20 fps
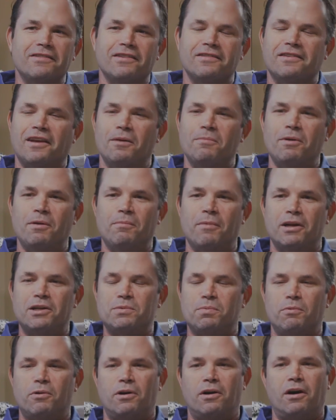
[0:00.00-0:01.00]
just going to be
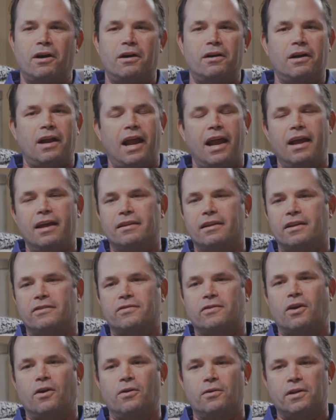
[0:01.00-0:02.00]
much more, hey, let's
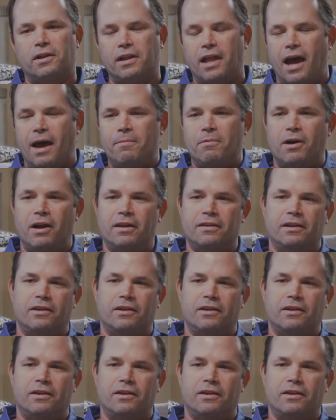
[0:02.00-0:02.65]
go collaborate.